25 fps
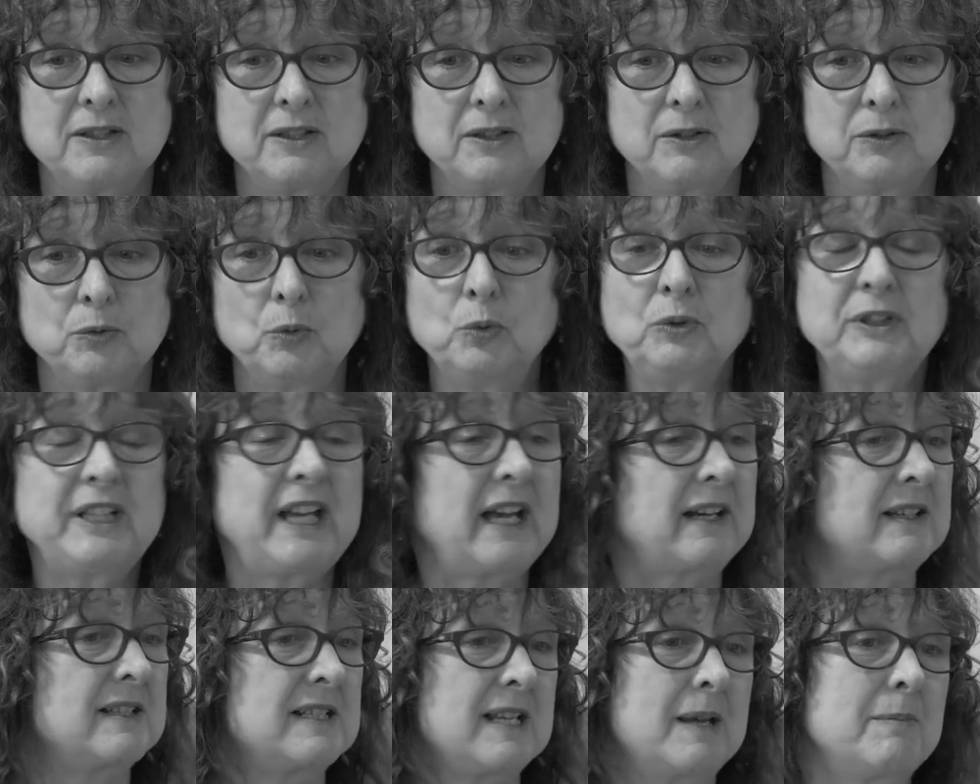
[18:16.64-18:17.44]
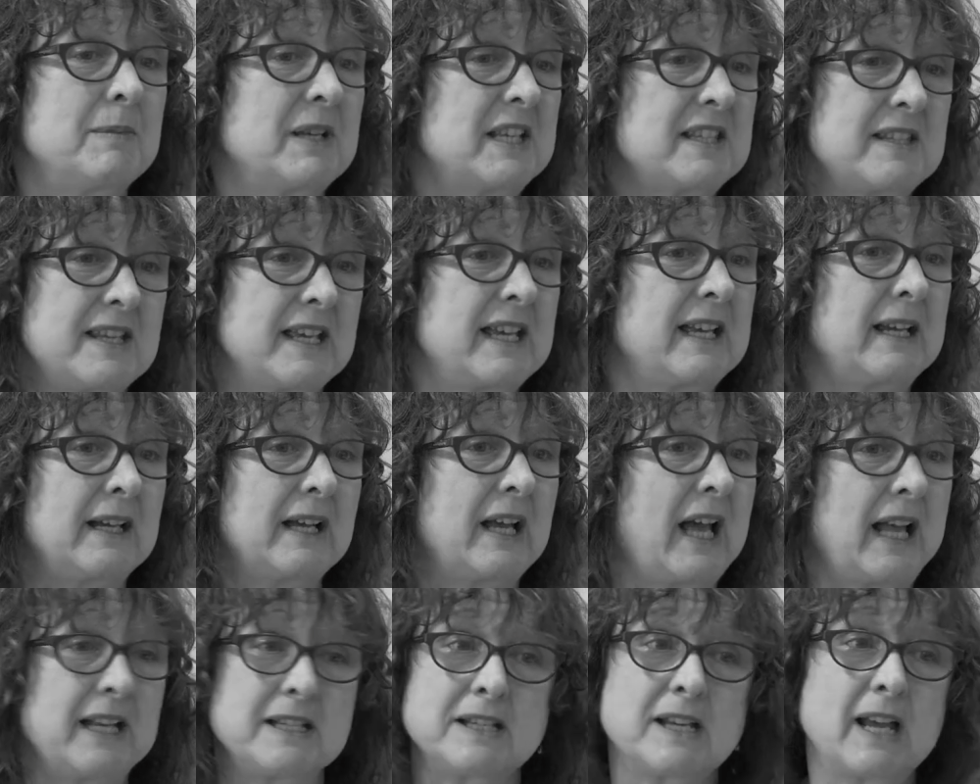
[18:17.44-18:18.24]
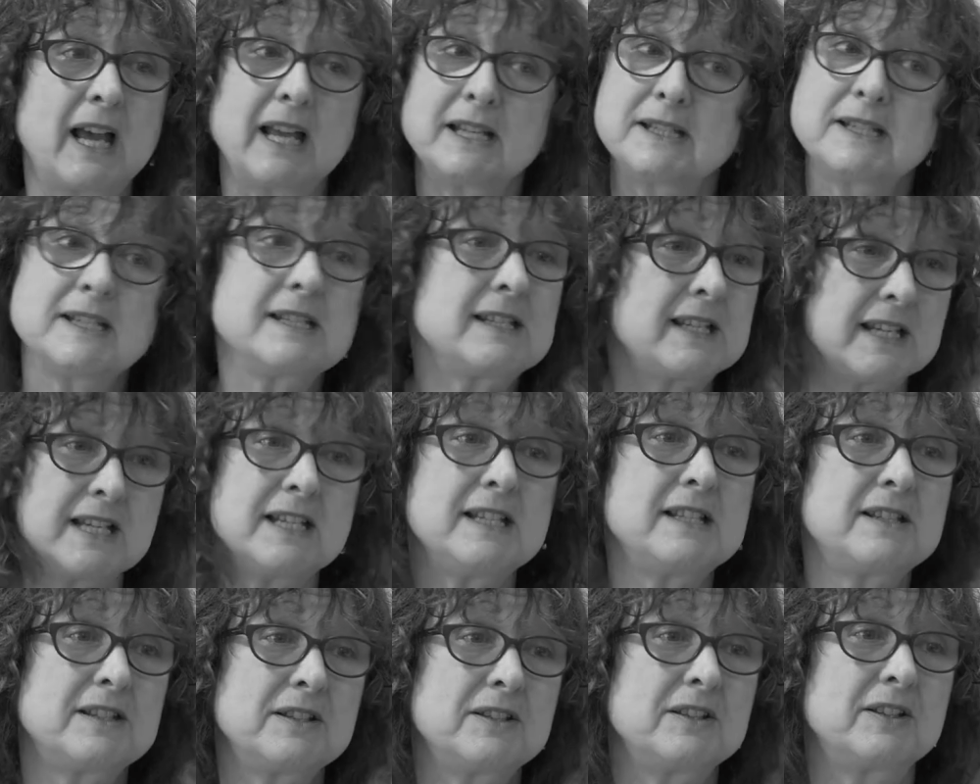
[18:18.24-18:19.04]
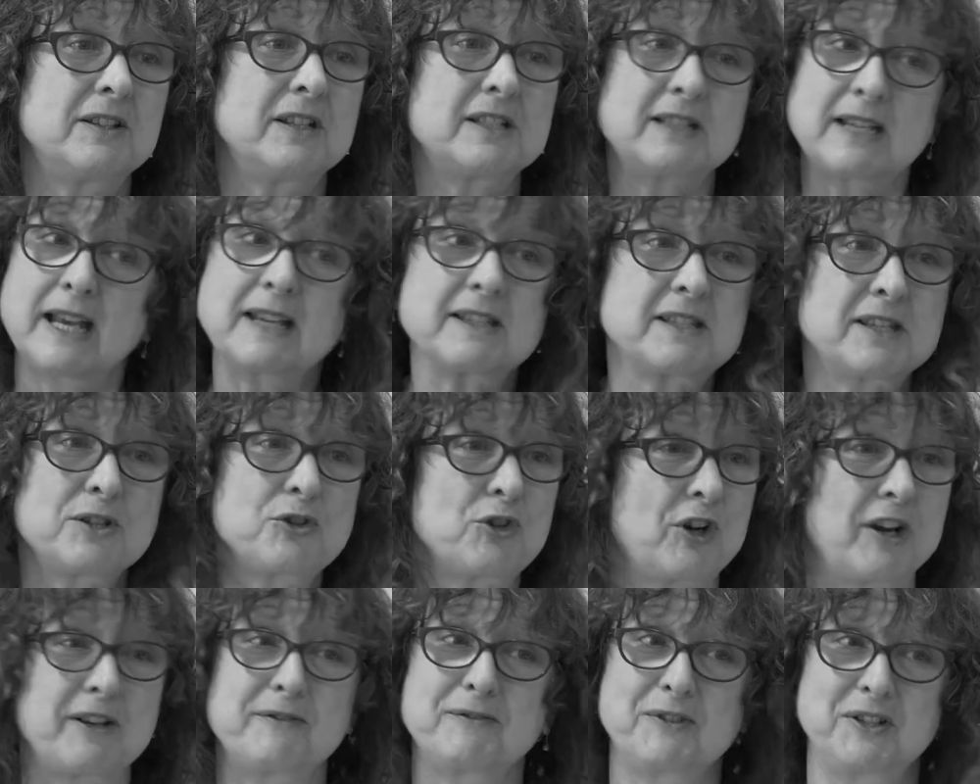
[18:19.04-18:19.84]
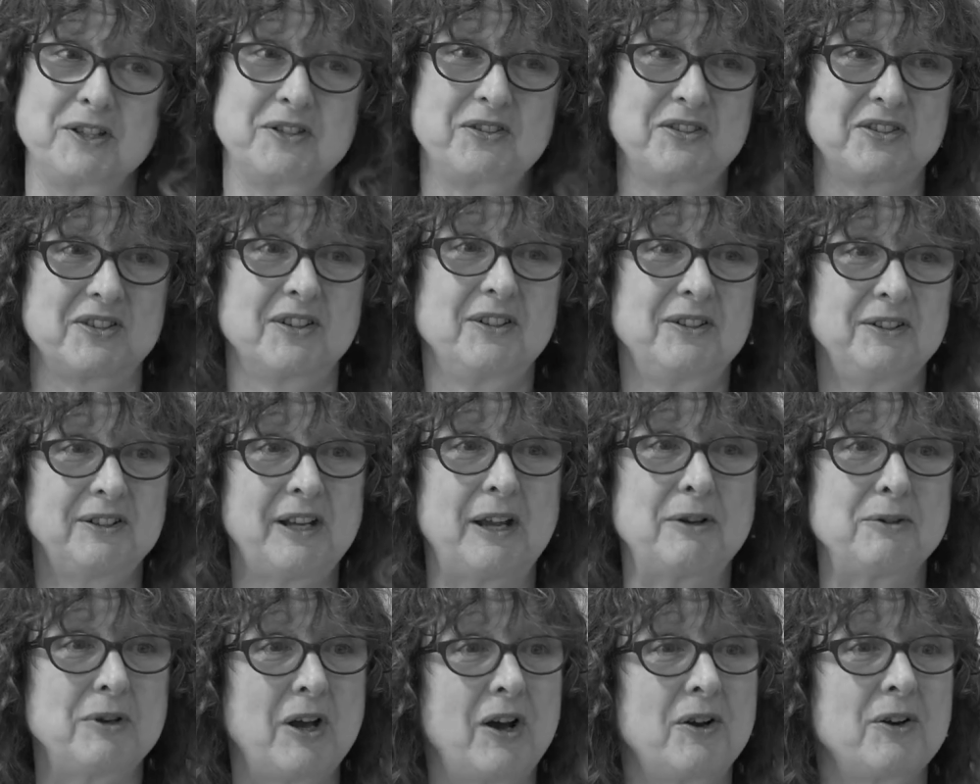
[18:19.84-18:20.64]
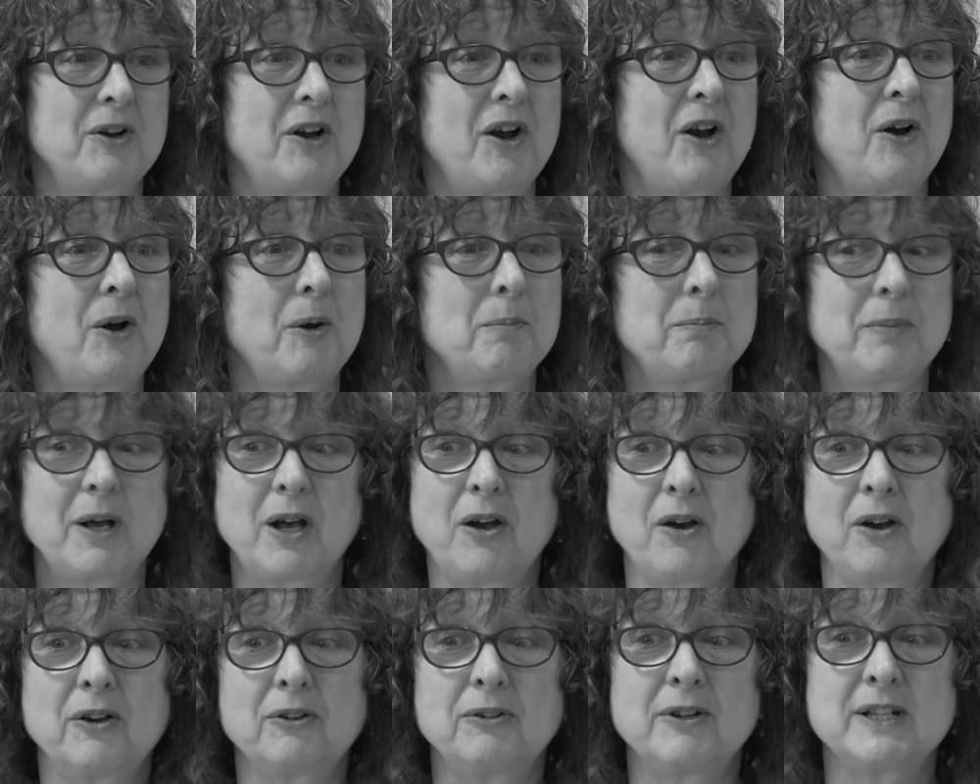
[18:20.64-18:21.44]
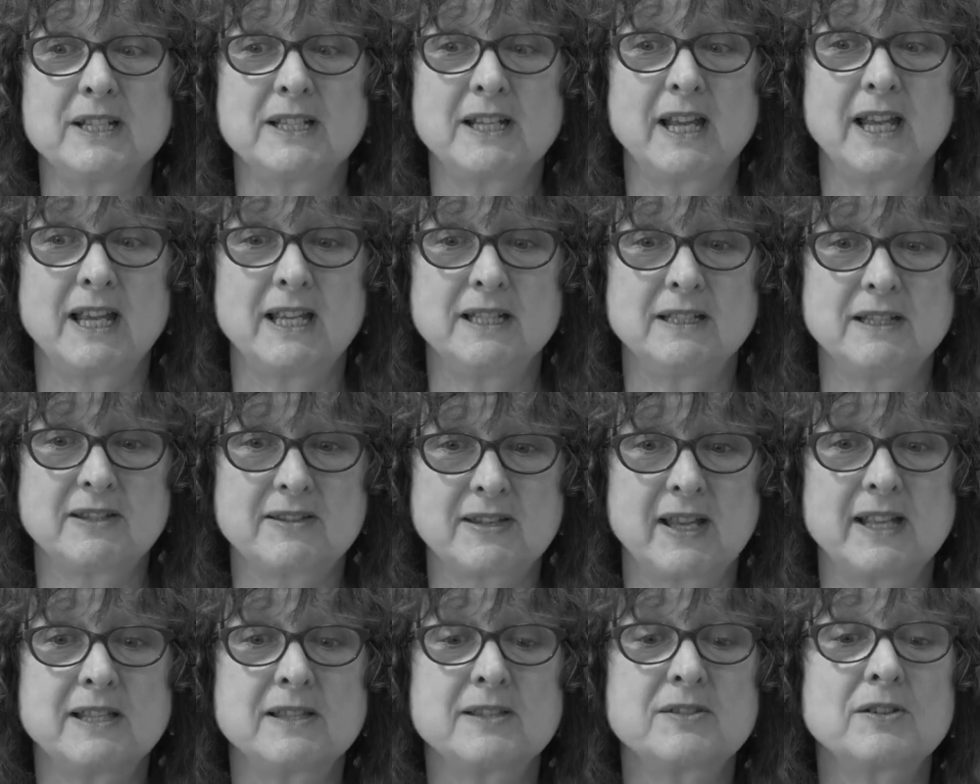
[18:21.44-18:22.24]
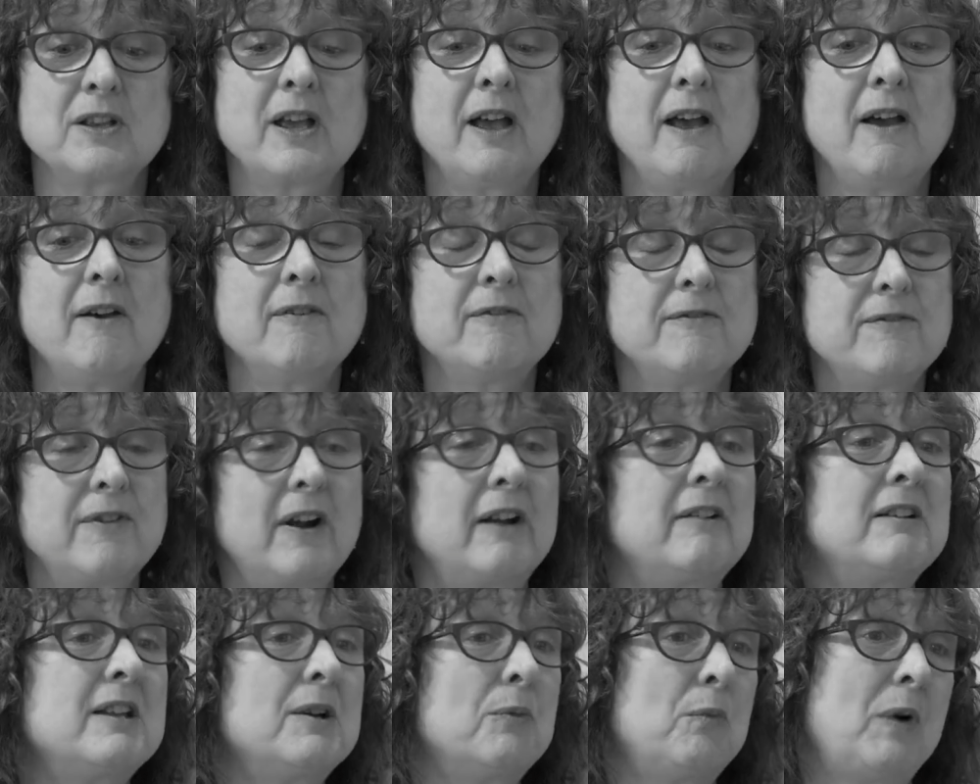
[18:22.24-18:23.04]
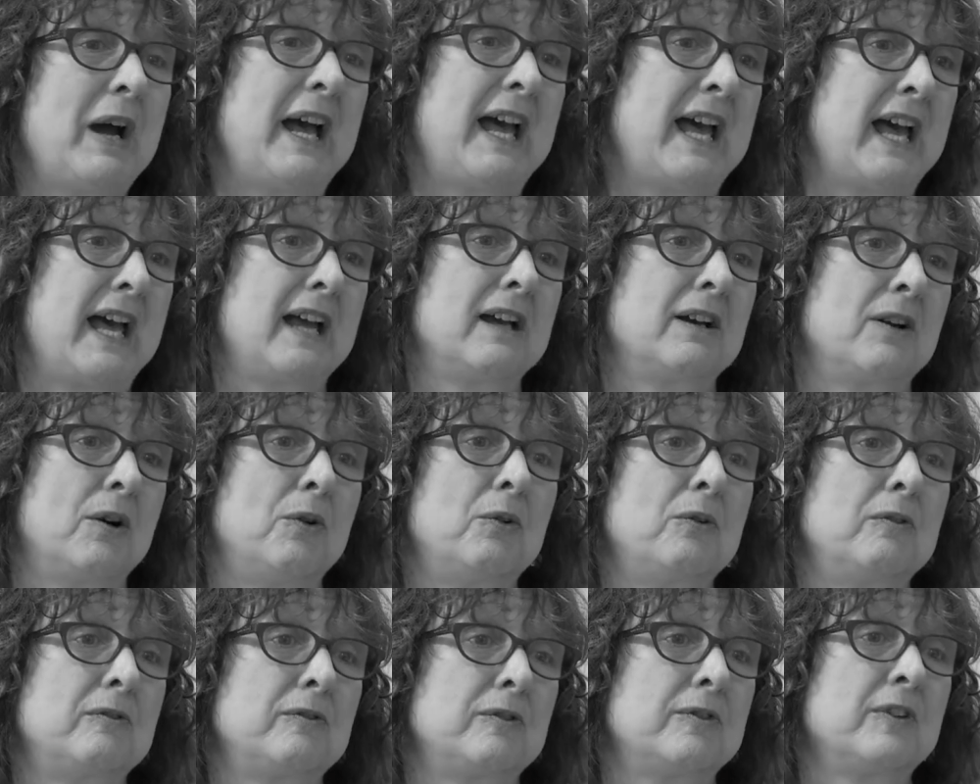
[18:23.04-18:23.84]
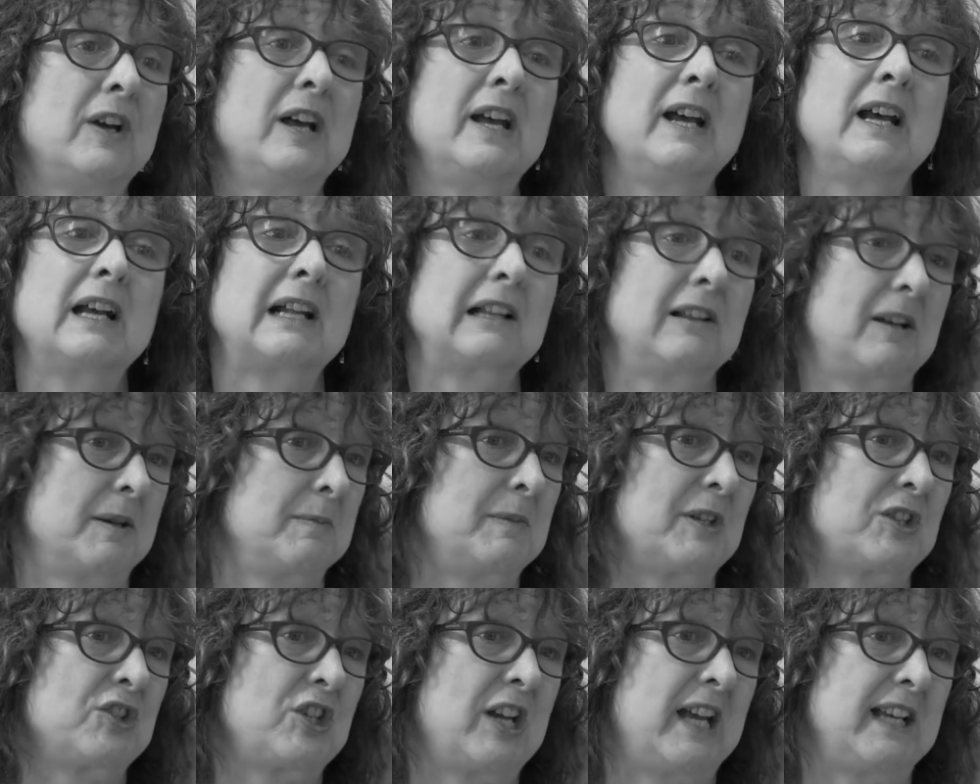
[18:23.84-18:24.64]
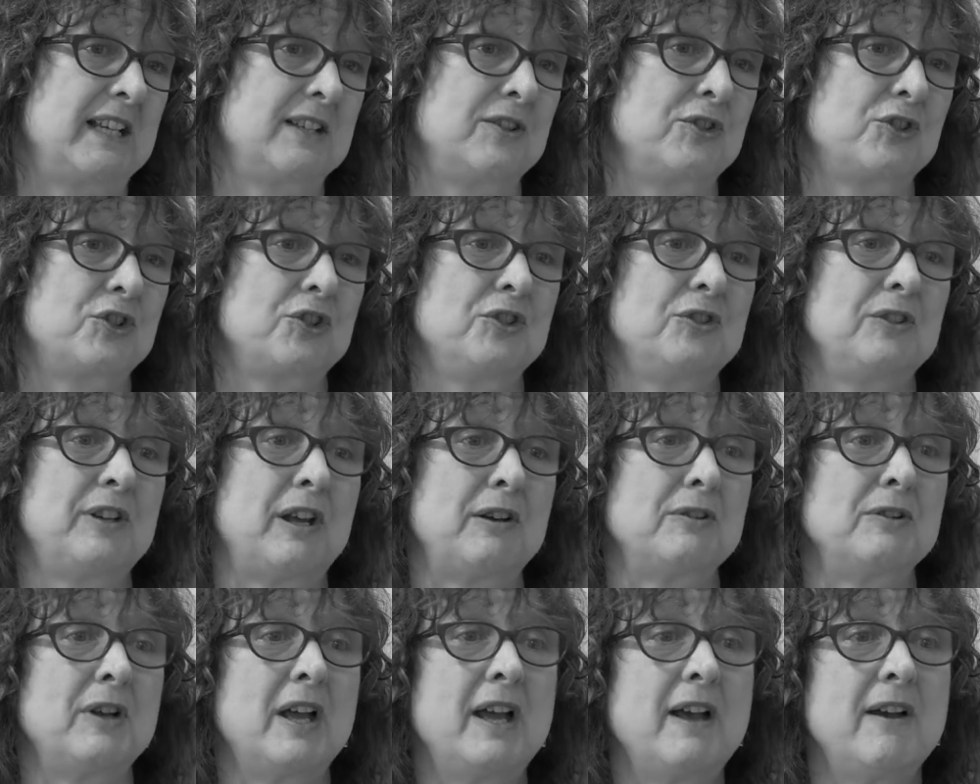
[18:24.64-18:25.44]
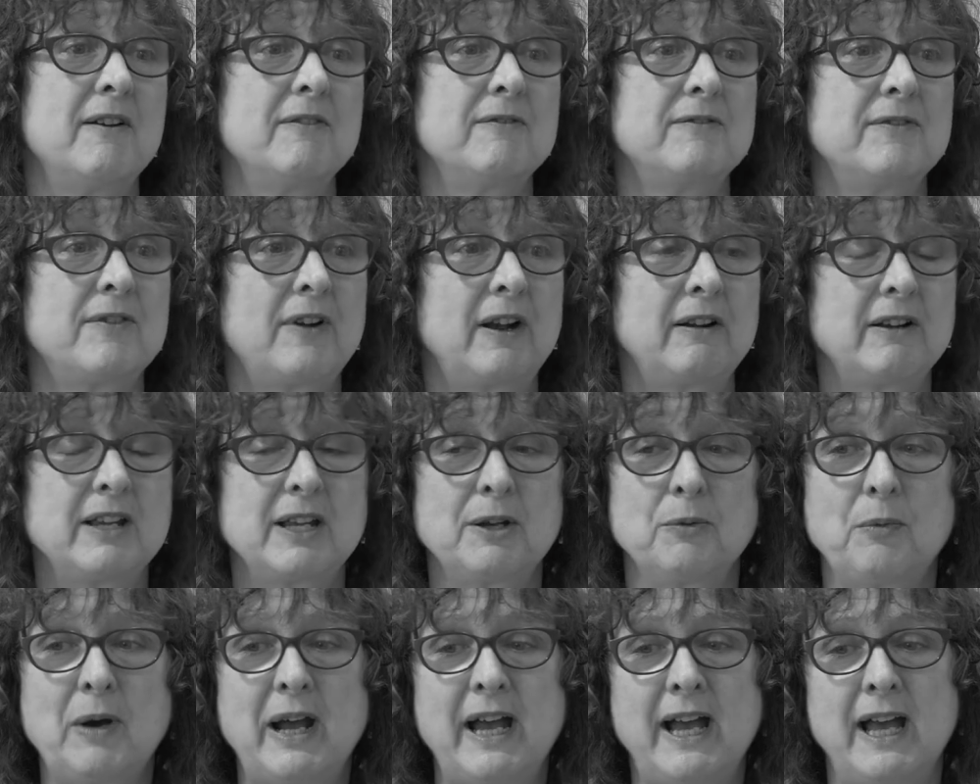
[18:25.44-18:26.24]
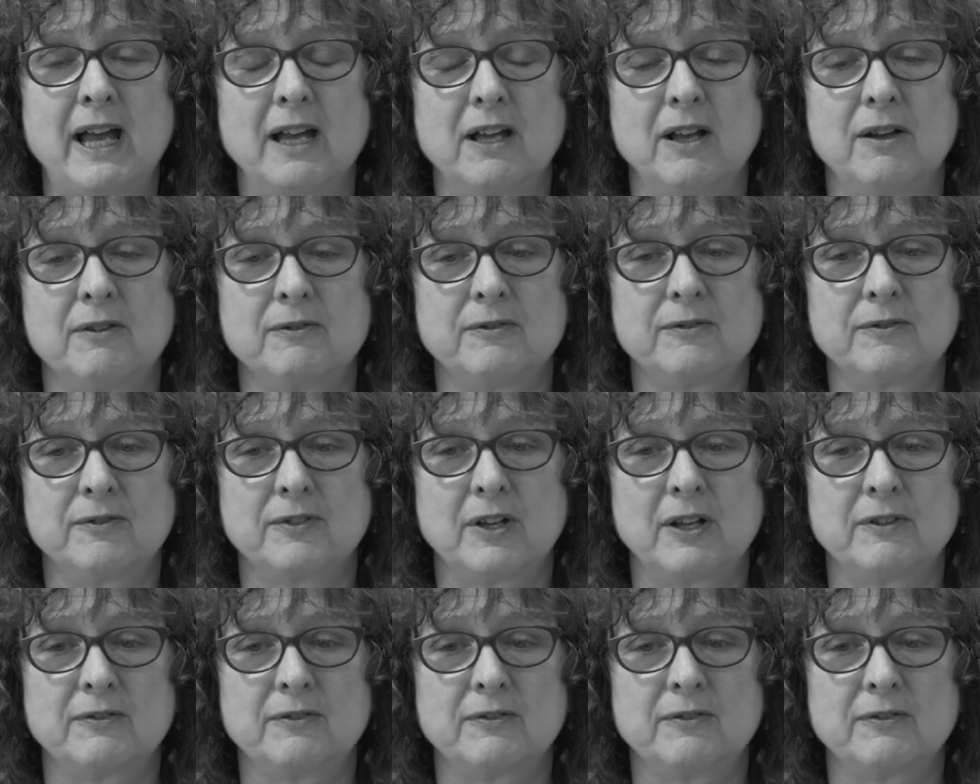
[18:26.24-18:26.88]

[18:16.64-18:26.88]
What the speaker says: all the academics here, and indeed the taxi drivers, you know, are in a sense very aware of climate change, you know, very aware of